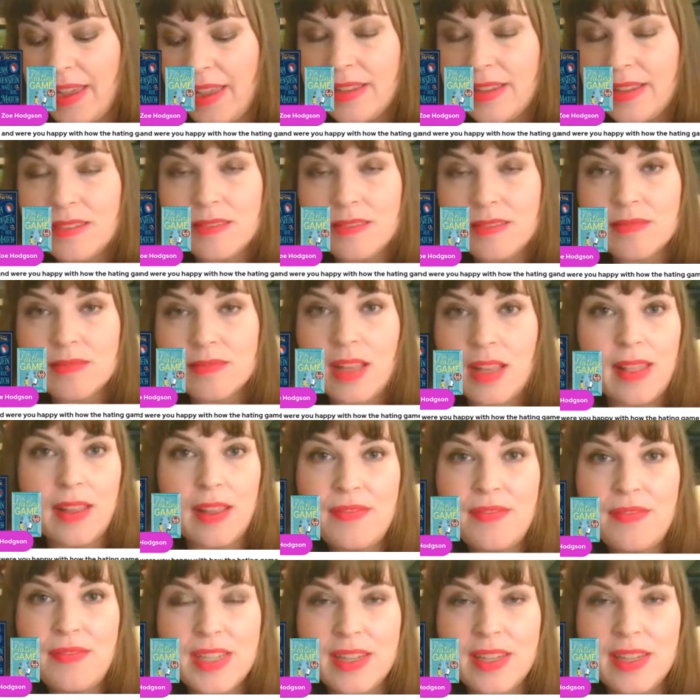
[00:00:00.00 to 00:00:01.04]
loved it.
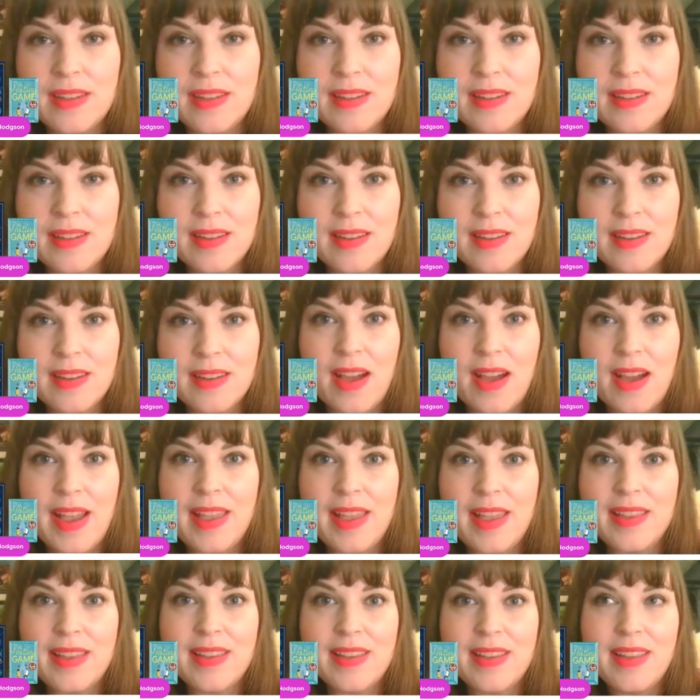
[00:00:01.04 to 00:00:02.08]

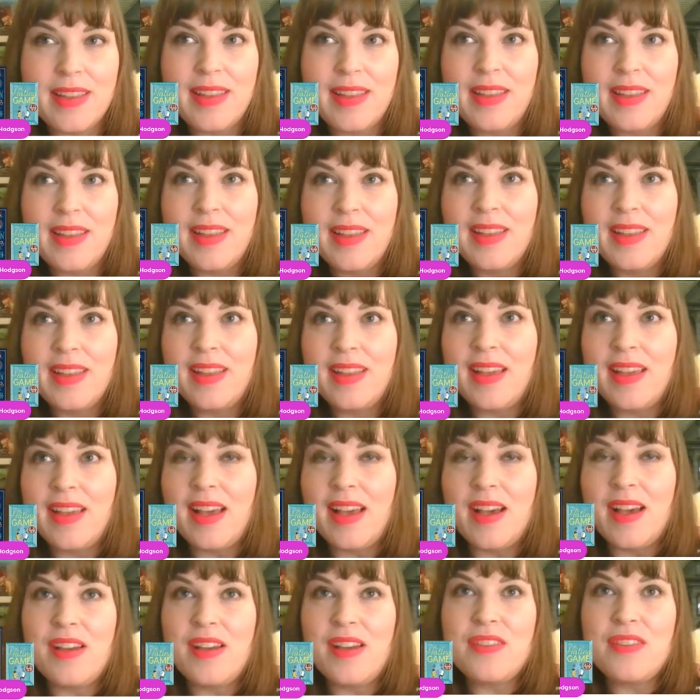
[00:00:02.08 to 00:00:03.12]
It
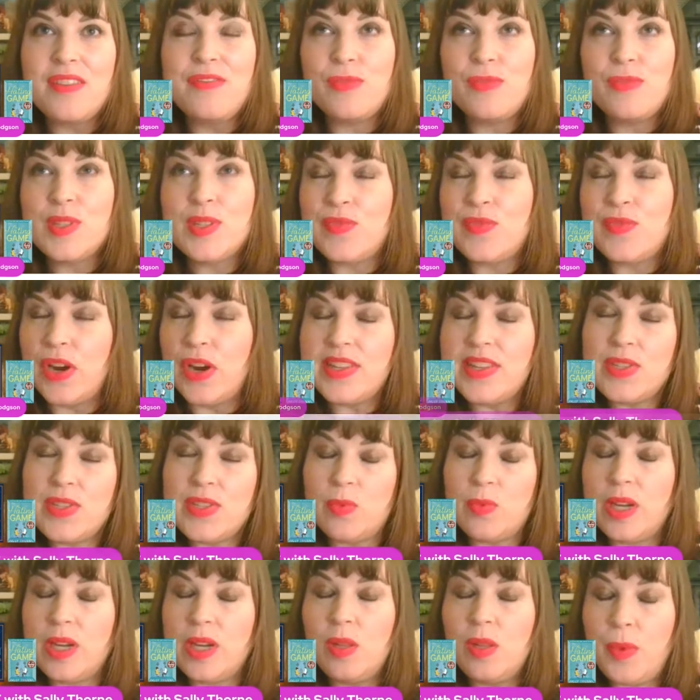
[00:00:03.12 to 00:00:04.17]
was very surreal
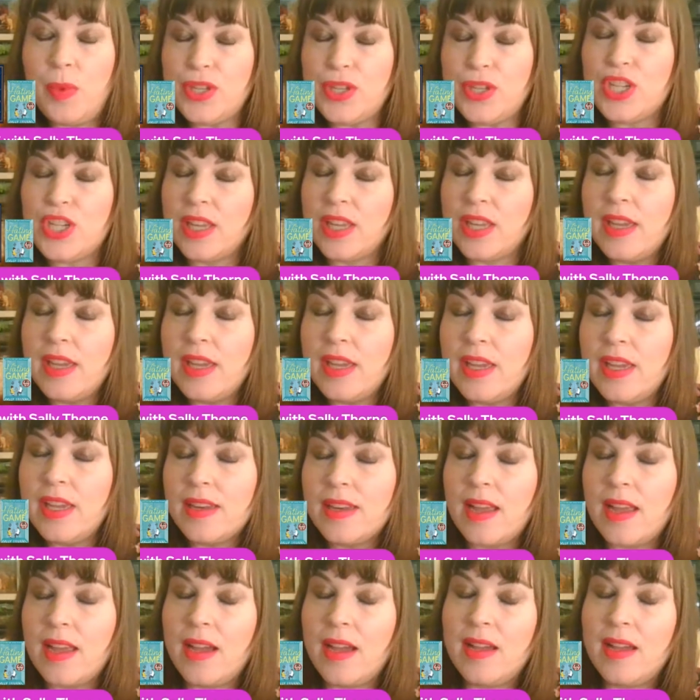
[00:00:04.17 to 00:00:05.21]
watching it.
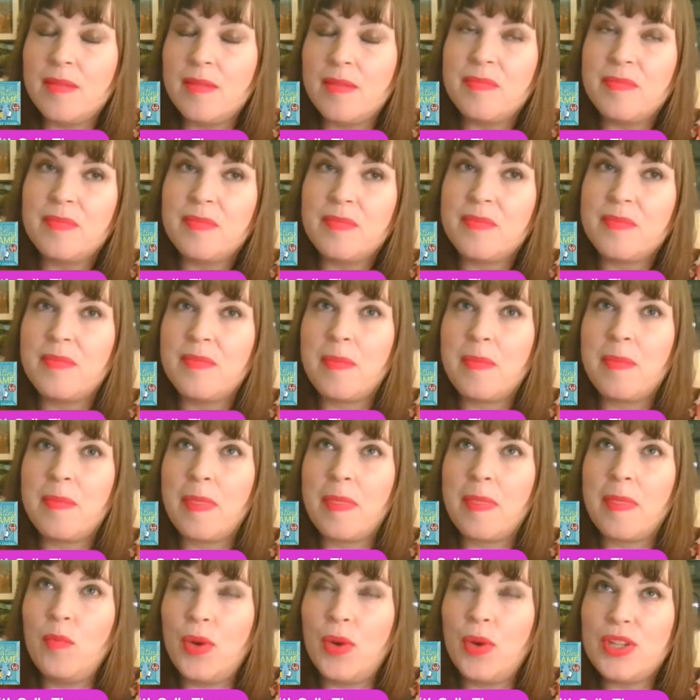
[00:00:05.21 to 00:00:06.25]

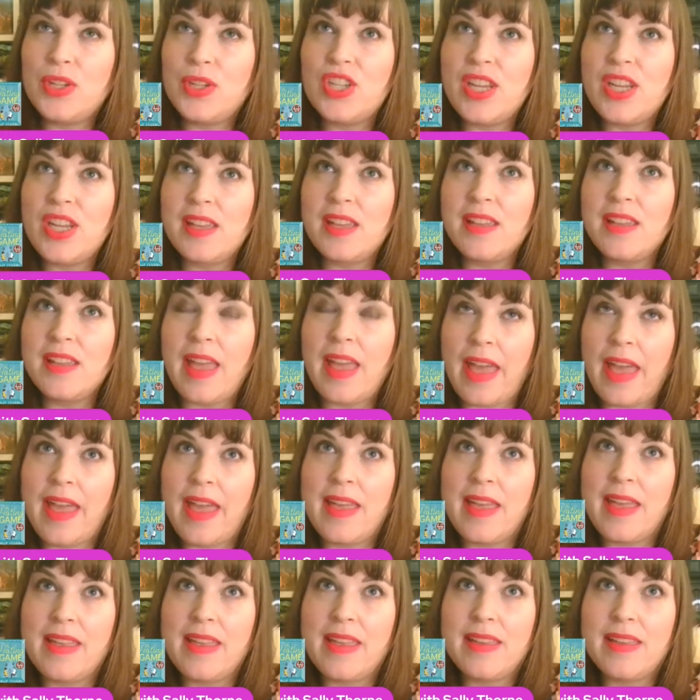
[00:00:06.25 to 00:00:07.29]
Watching a
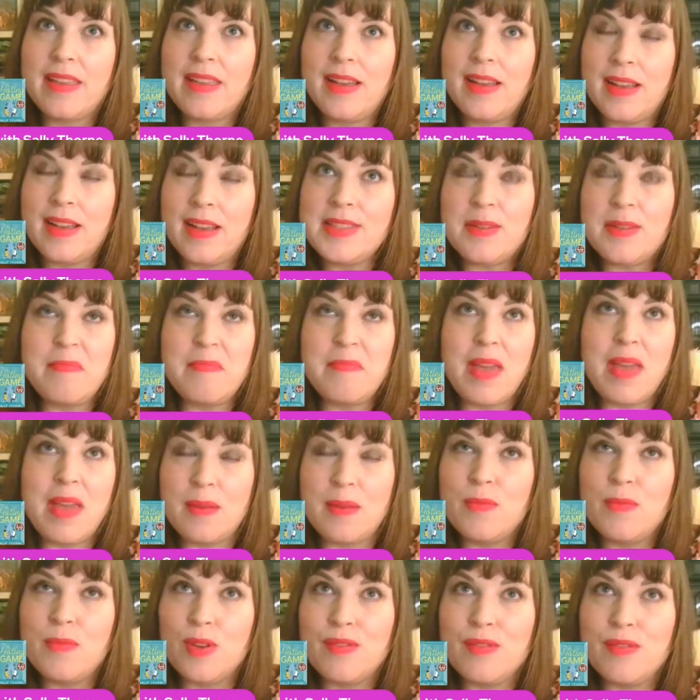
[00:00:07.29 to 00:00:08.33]
custom-made
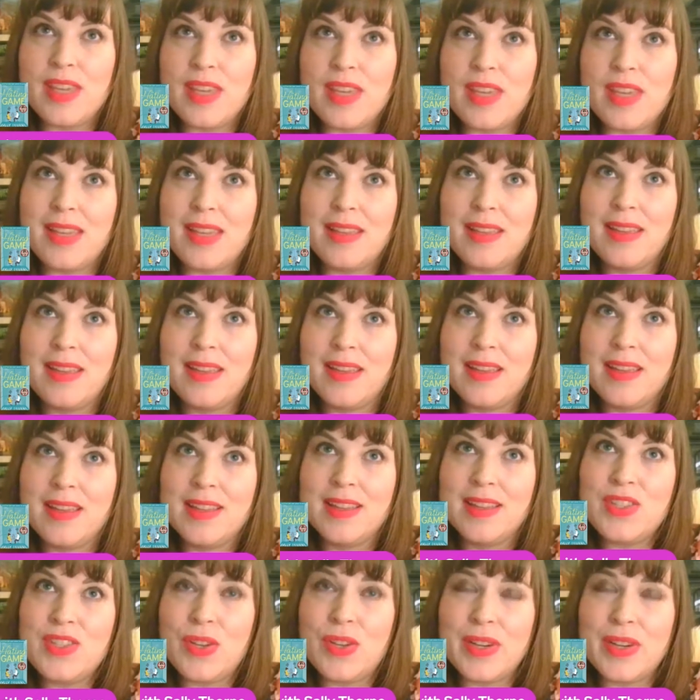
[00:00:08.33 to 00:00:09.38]
movie to your
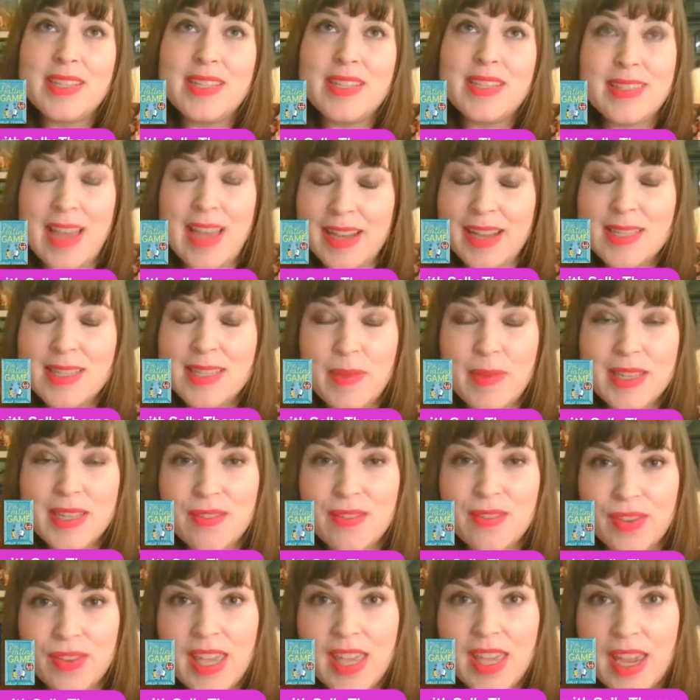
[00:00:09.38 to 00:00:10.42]
exact
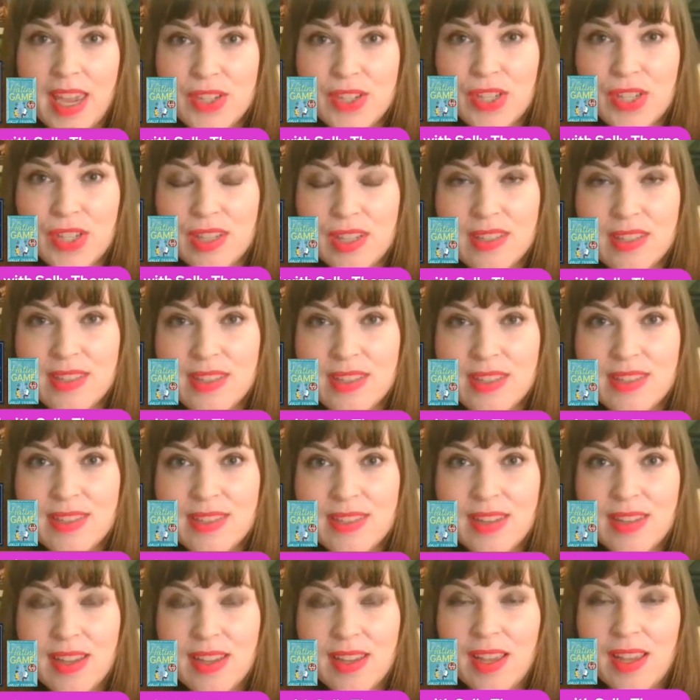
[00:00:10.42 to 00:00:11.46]
specifications,
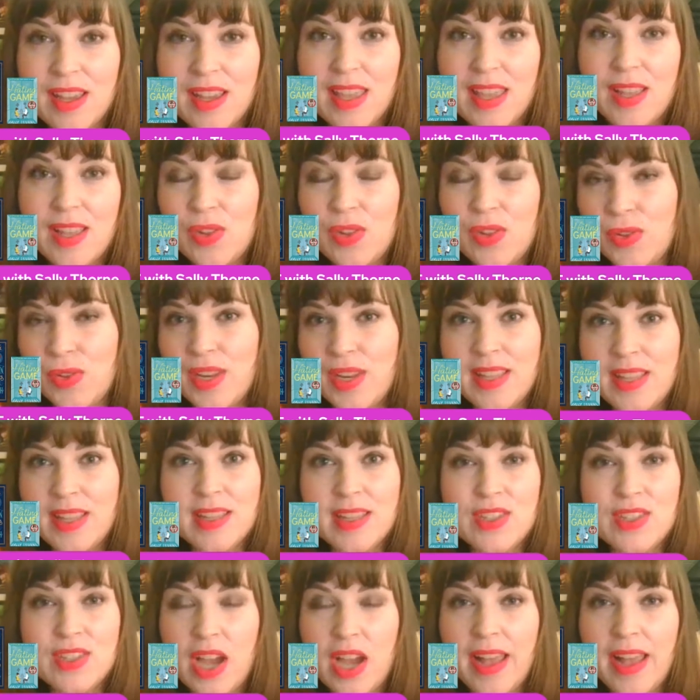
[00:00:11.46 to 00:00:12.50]
including the
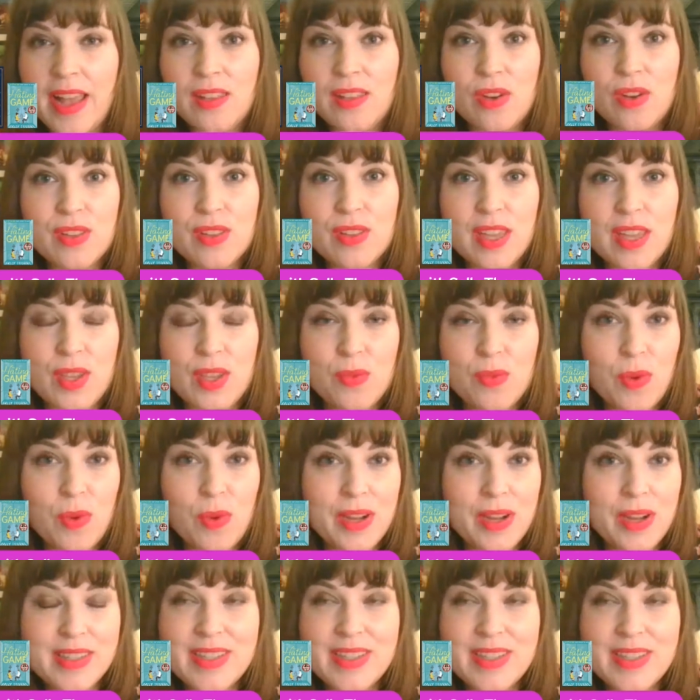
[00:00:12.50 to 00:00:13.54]
dialogue that you
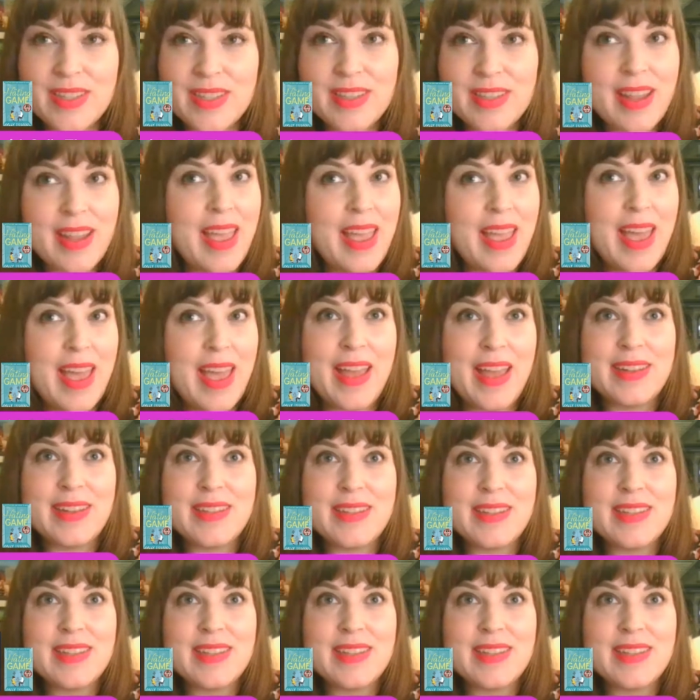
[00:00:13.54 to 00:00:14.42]
want and